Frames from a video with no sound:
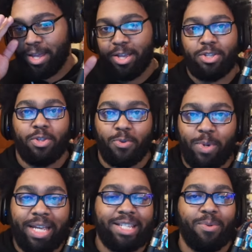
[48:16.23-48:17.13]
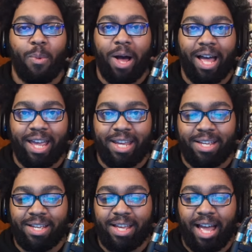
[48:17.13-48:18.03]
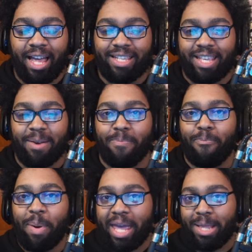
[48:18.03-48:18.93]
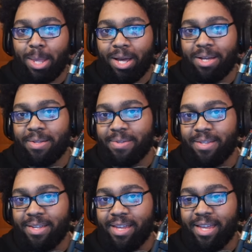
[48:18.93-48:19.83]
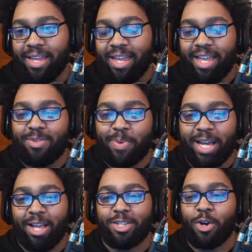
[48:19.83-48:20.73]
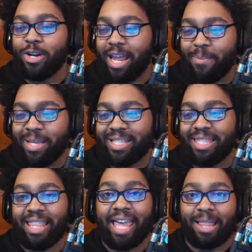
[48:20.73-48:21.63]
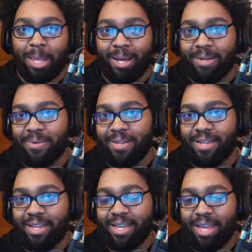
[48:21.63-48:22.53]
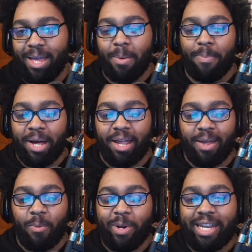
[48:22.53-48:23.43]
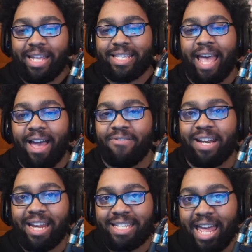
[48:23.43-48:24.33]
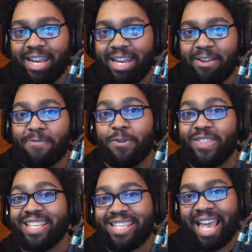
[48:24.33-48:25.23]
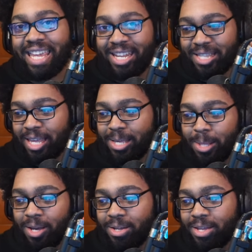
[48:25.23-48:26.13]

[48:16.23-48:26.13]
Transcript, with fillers: So the reason why I said Bayla is because her name is Layla, but we need to have an identity for the second Layla.